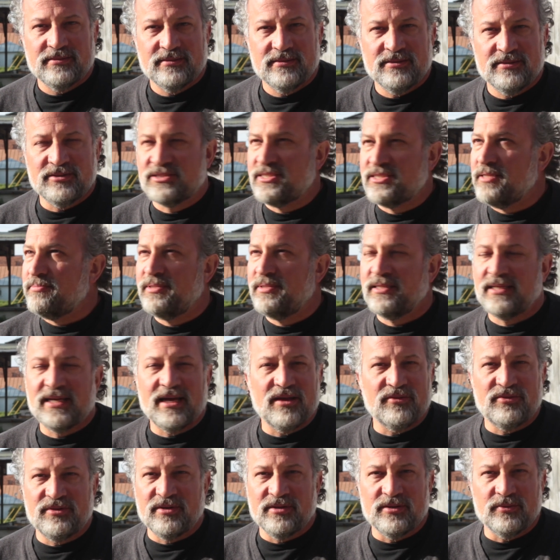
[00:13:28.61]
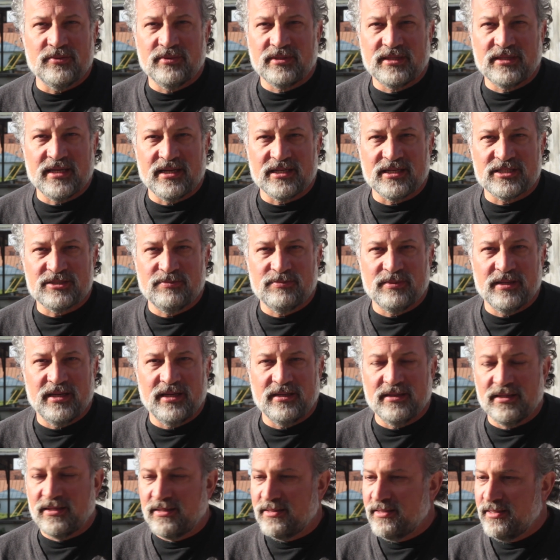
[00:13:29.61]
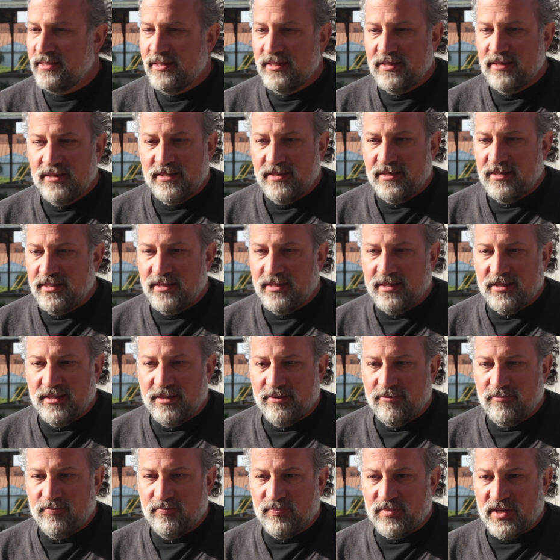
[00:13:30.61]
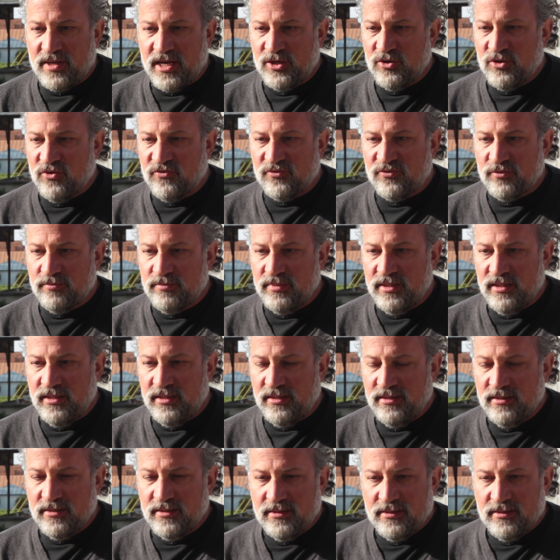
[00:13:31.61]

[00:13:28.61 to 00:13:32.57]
There's something out there that we can't explain. And I know for me,